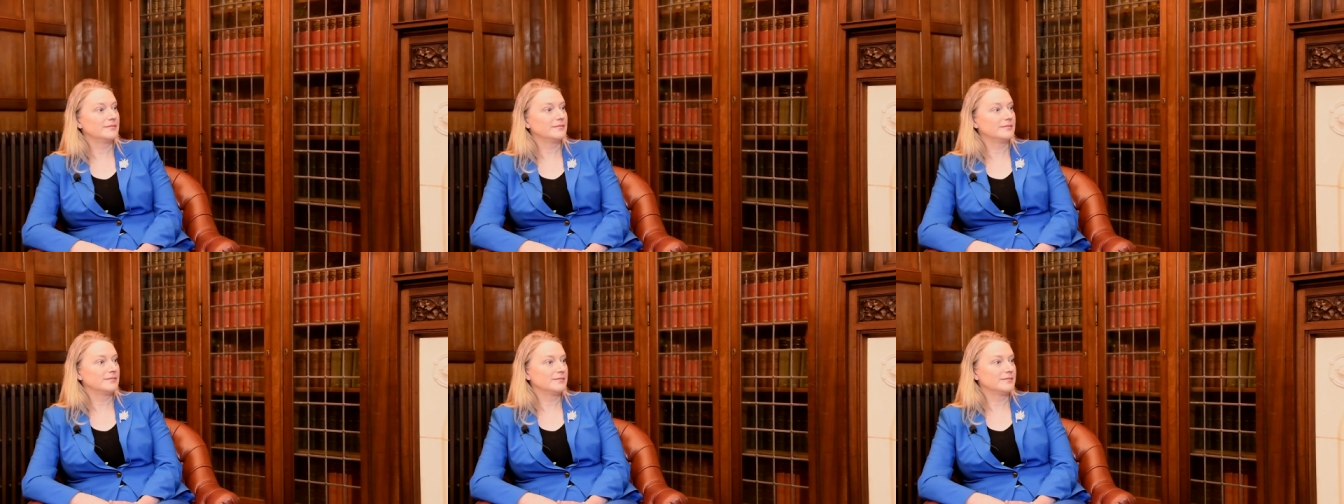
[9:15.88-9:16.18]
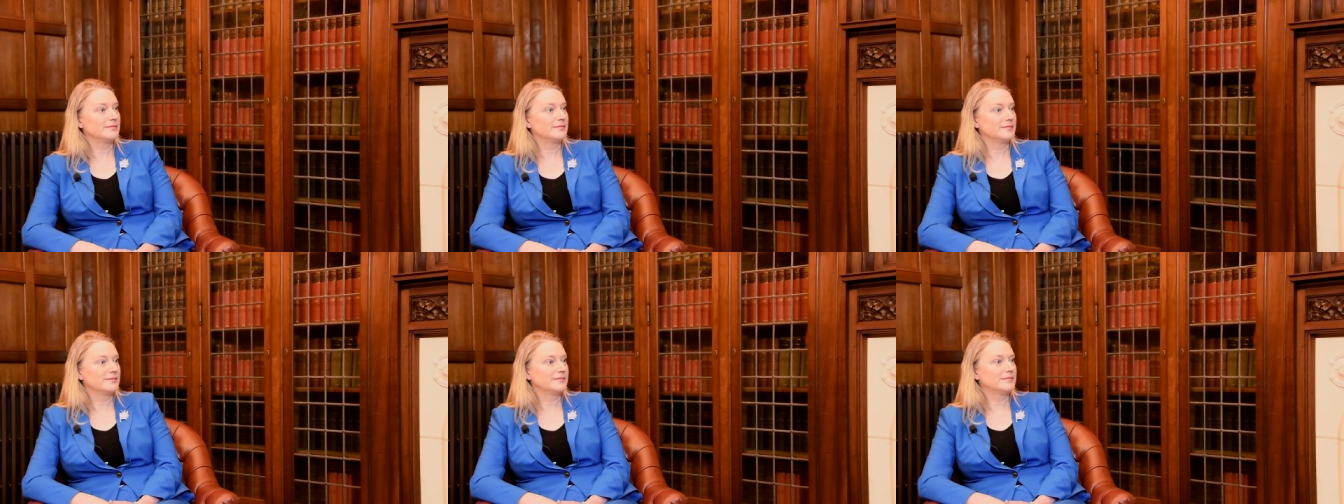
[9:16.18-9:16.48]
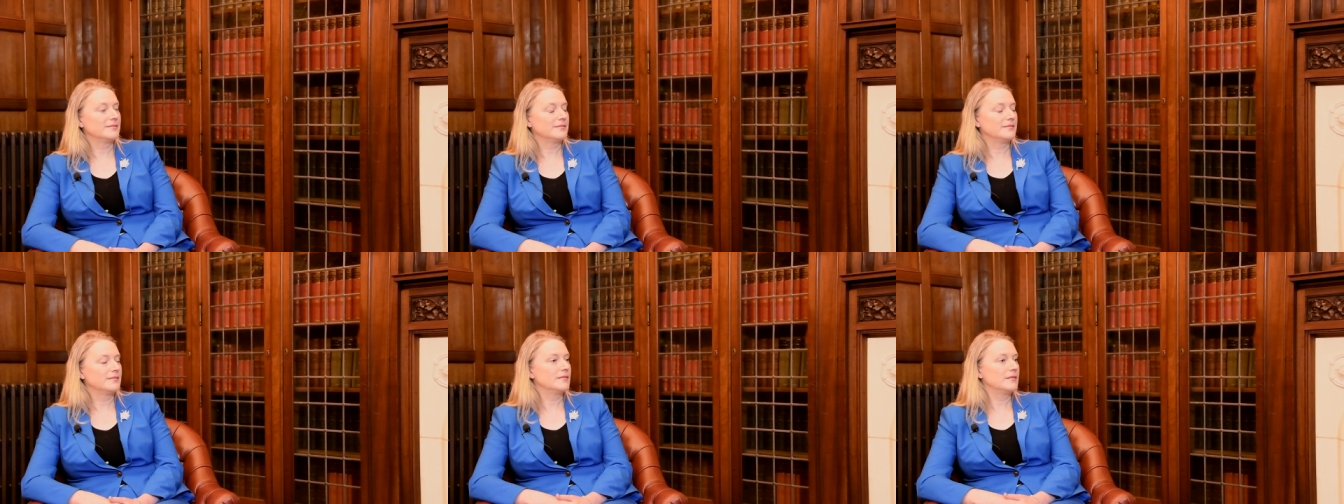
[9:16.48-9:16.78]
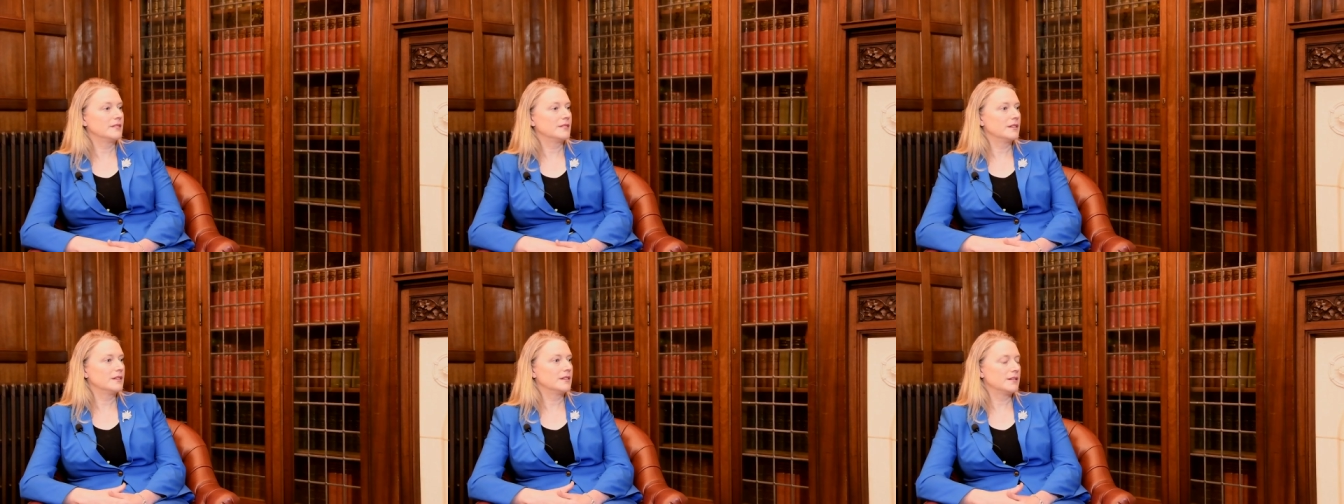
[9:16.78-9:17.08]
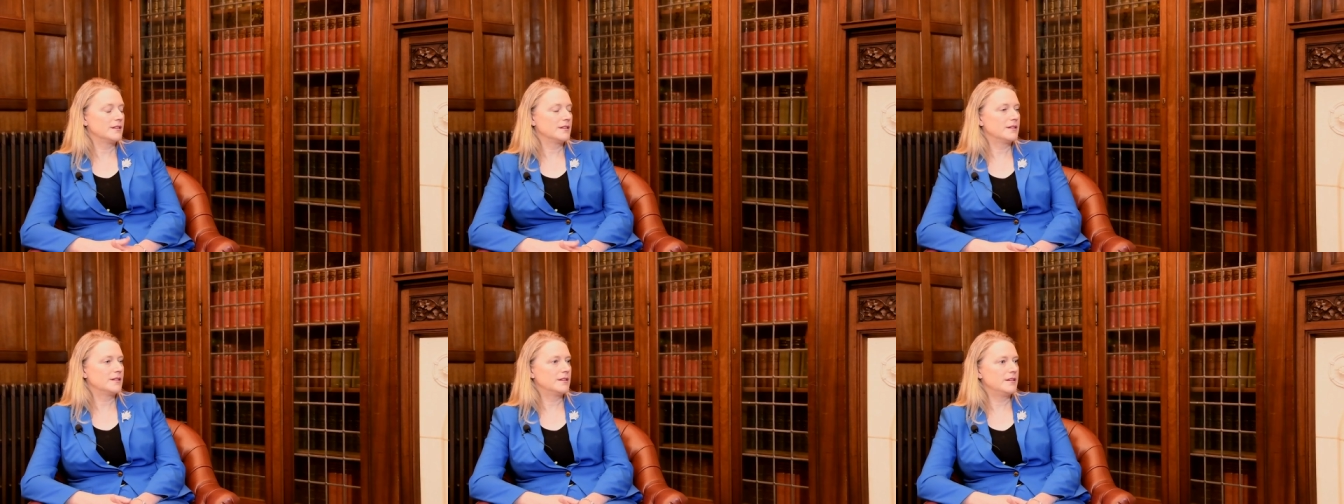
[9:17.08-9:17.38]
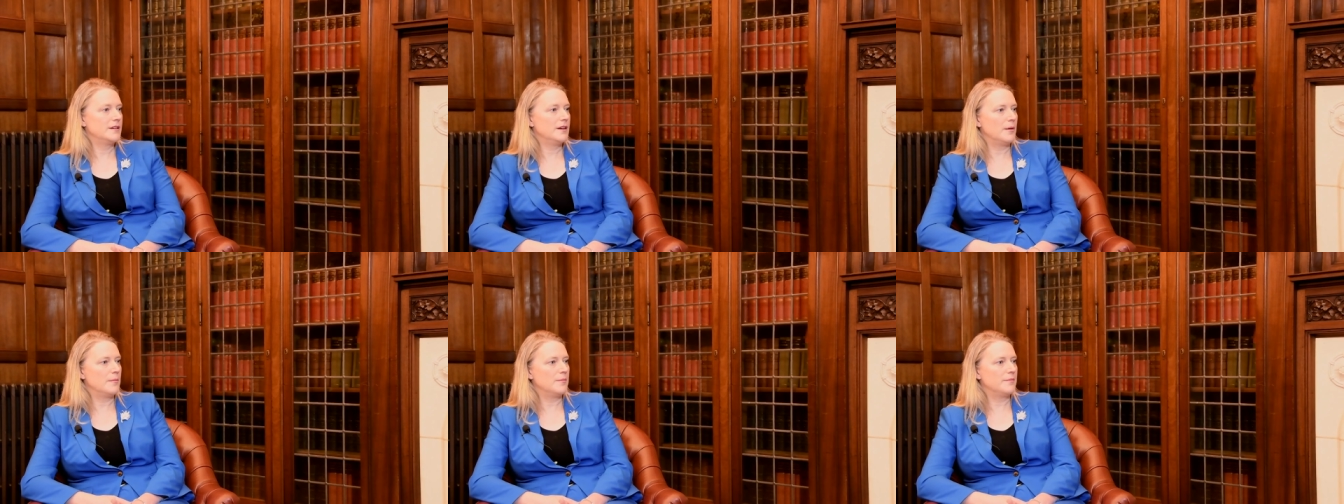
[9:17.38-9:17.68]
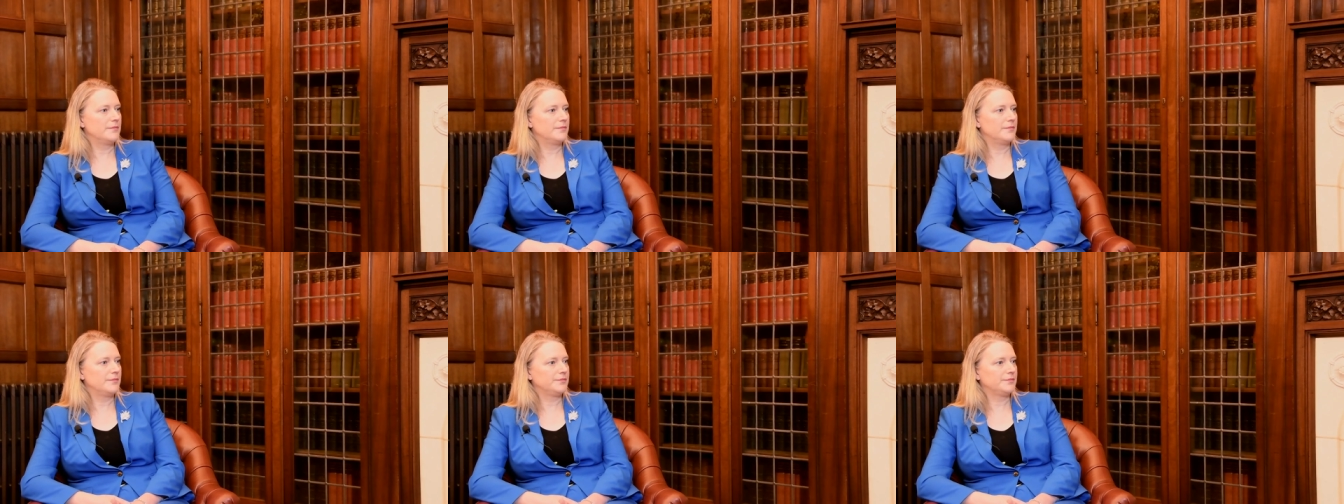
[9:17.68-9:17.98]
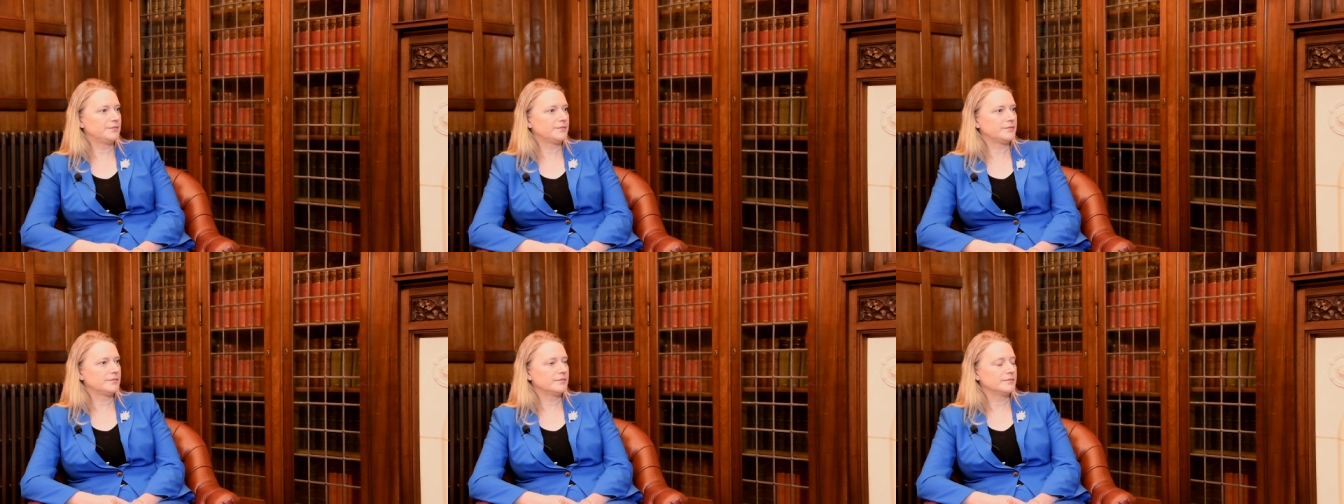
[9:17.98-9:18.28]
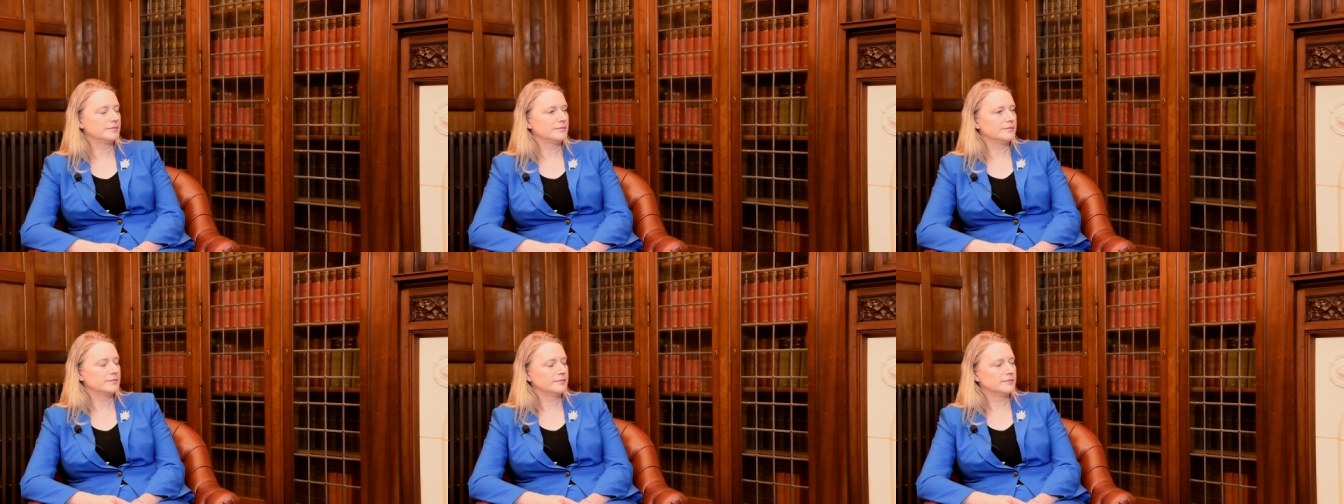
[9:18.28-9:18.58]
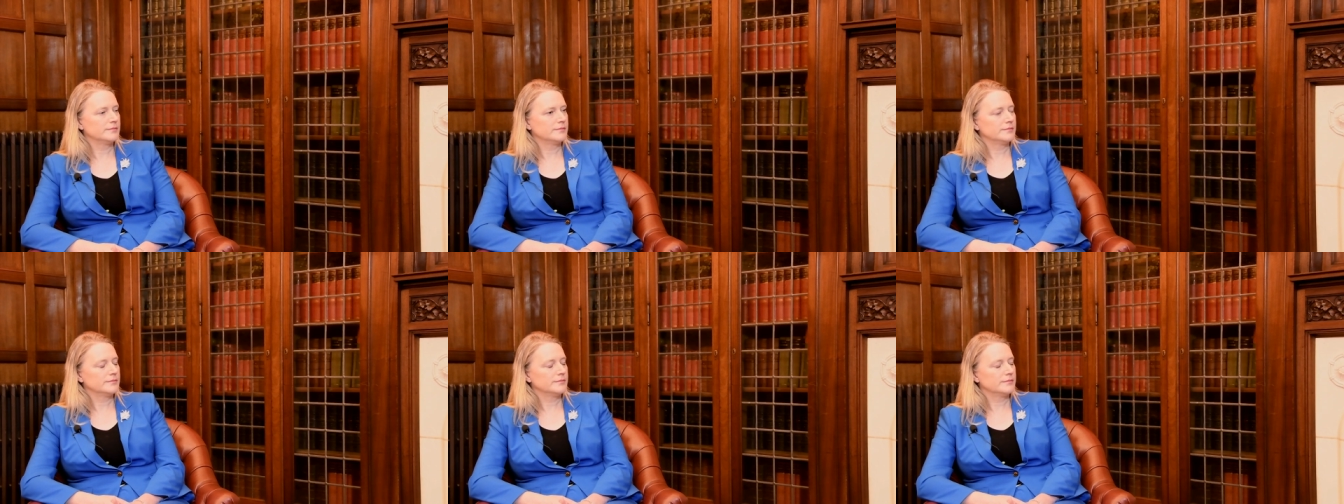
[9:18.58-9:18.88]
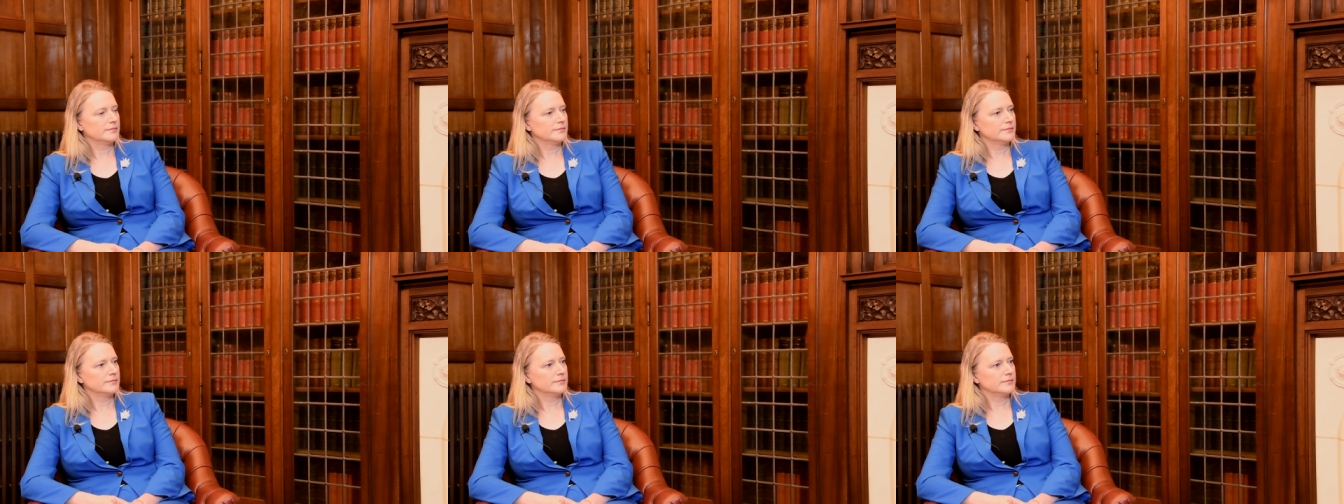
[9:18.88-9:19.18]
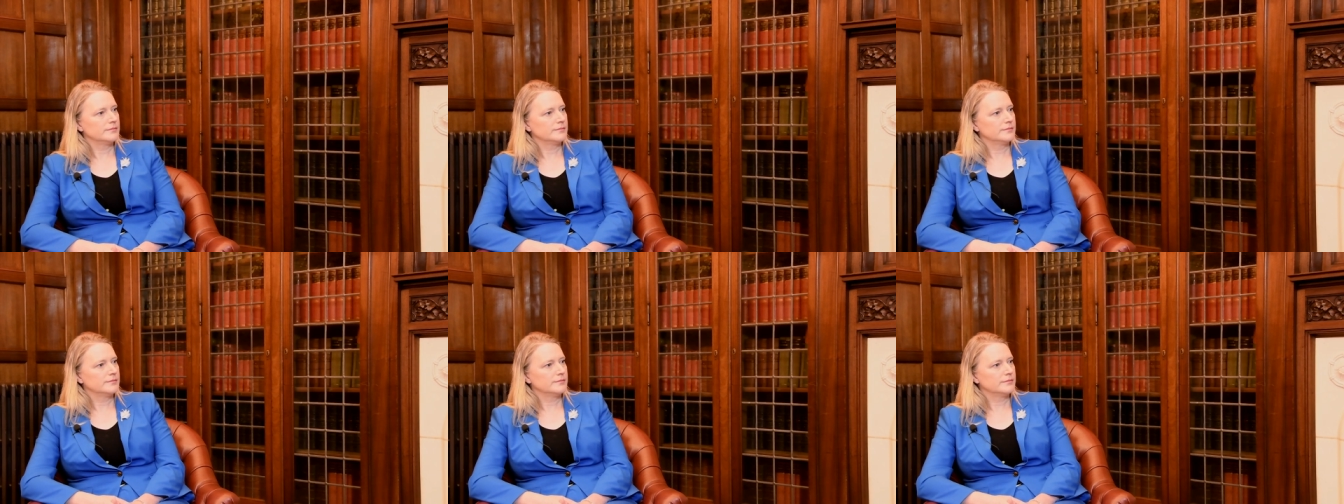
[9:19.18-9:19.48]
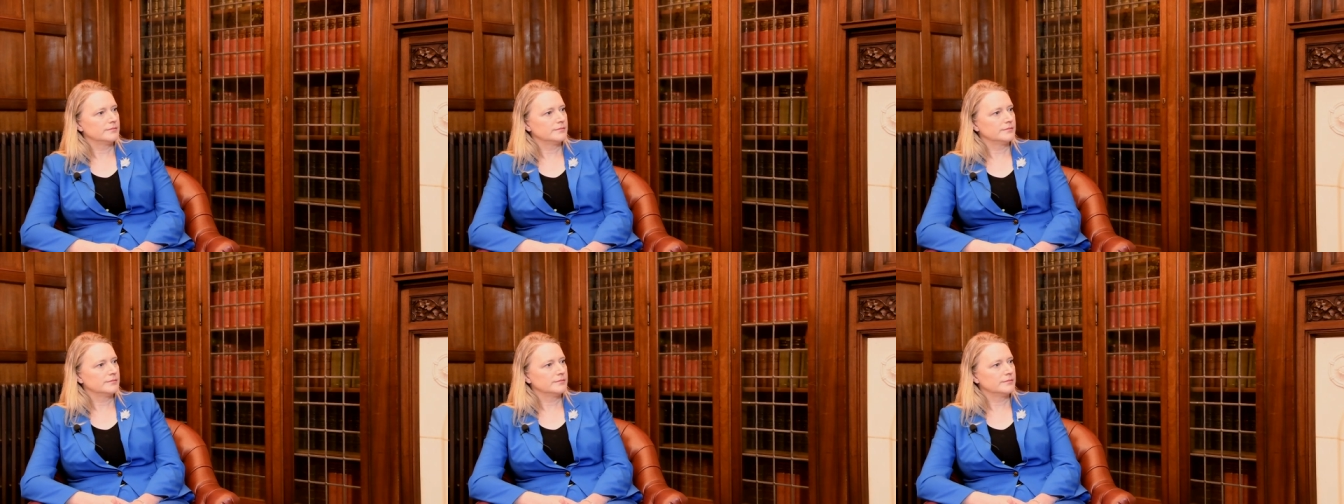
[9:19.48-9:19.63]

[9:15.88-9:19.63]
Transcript: a very difficult debate about ratification. Yeah. Uh, and